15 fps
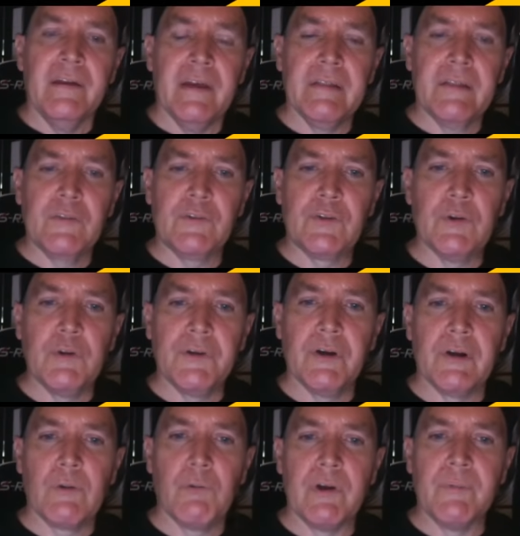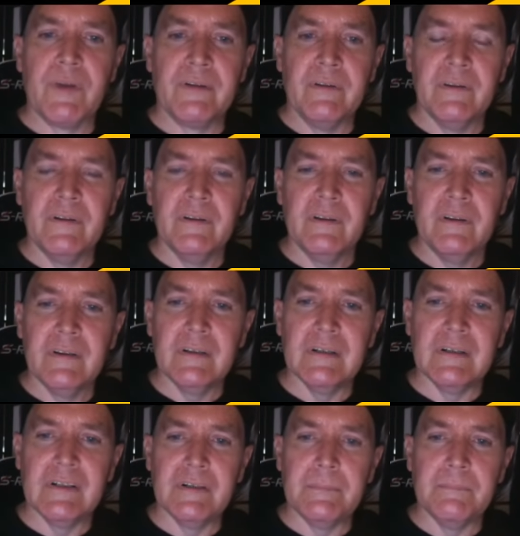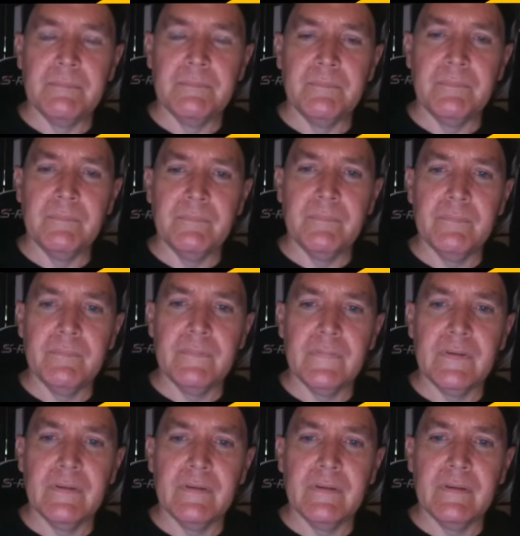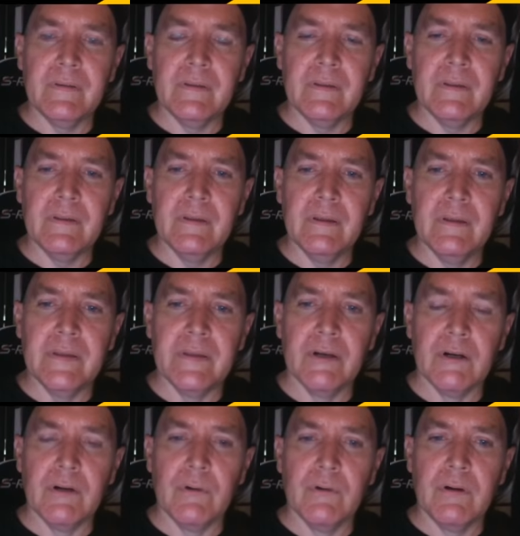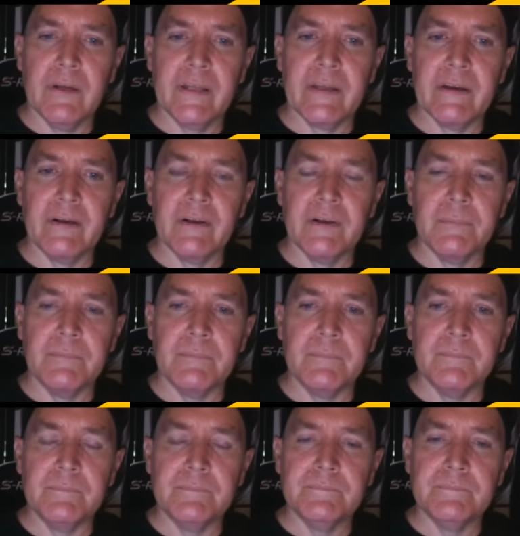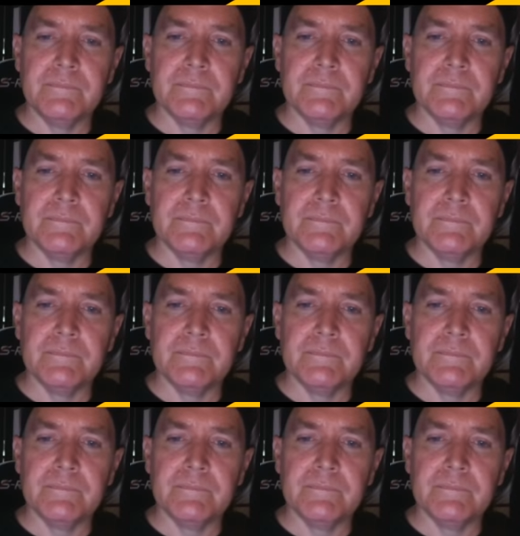and these two young women um you know and um